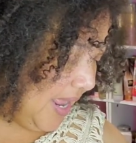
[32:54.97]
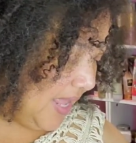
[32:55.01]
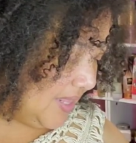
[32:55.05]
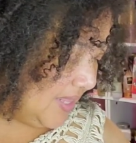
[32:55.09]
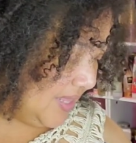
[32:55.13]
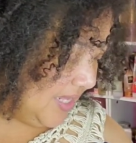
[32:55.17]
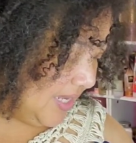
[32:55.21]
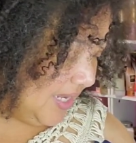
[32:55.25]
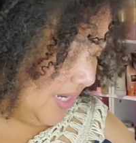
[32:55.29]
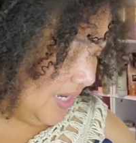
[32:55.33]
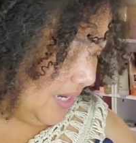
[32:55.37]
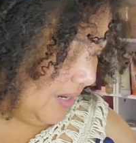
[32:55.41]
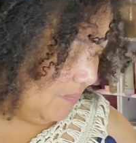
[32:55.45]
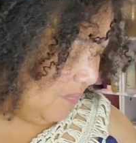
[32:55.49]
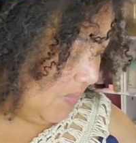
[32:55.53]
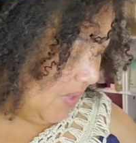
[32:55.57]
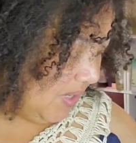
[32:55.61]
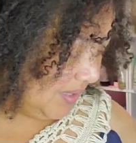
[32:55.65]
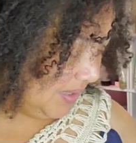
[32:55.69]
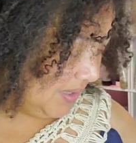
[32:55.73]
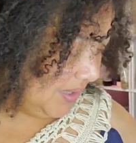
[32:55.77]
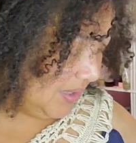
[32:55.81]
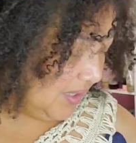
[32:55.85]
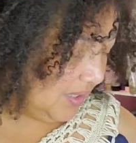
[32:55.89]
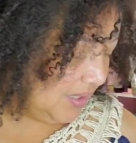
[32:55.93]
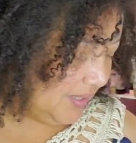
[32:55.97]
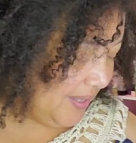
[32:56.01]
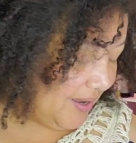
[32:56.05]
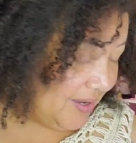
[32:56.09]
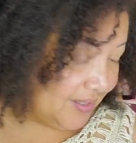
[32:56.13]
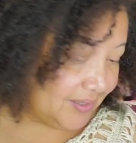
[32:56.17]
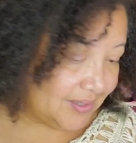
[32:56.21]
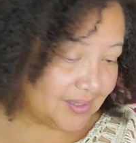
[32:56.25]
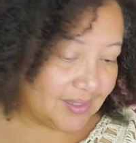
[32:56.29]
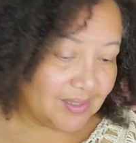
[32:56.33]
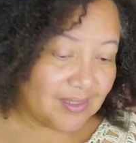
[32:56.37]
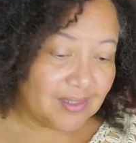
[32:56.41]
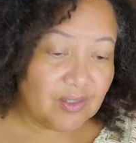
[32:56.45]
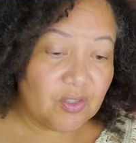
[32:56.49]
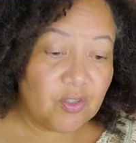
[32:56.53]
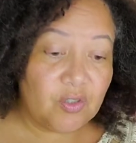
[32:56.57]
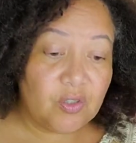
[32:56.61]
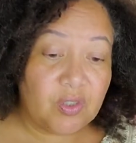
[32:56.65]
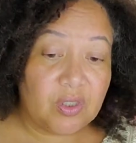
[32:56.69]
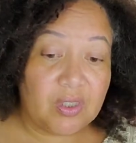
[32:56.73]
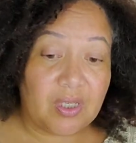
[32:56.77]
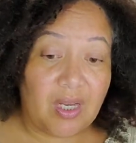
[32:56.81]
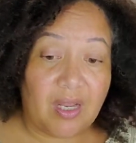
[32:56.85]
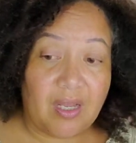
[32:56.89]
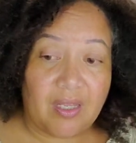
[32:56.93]
And then I bought the glosses. You
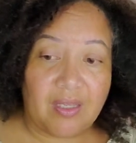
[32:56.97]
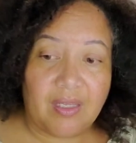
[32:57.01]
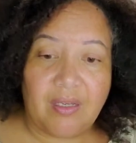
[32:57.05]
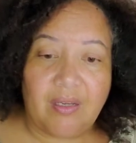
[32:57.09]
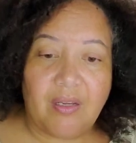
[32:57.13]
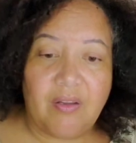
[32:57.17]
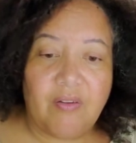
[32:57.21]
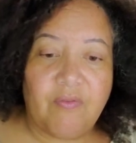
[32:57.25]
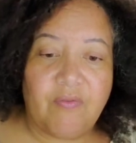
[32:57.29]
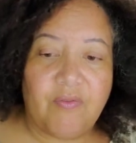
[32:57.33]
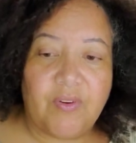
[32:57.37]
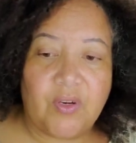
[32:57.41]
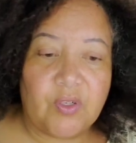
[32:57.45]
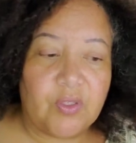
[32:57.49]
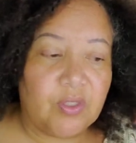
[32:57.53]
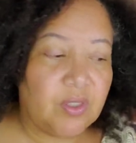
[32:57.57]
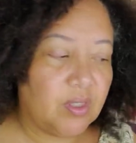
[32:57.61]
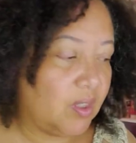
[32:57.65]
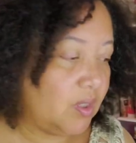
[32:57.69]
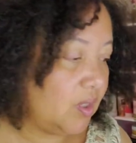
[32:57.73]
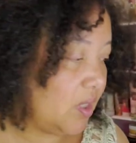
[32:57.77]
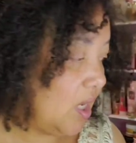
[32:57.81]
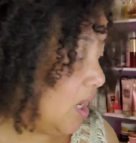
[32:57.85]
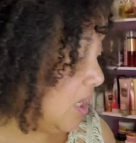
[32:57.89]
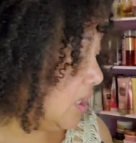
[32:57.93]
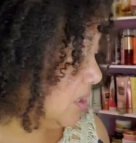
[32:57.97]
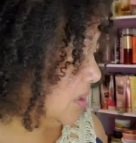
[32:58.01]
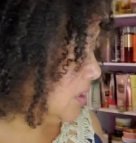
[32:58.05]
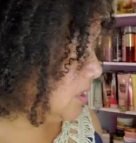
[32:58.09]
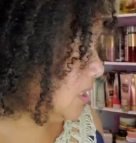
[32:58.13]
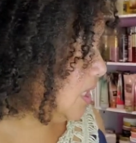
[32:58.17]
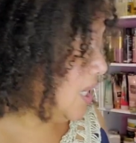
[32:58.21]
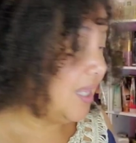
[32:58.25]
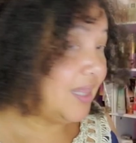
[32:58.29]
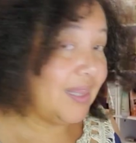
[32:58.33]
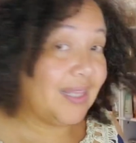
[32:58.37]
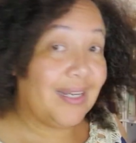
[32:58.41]
saw the first gloss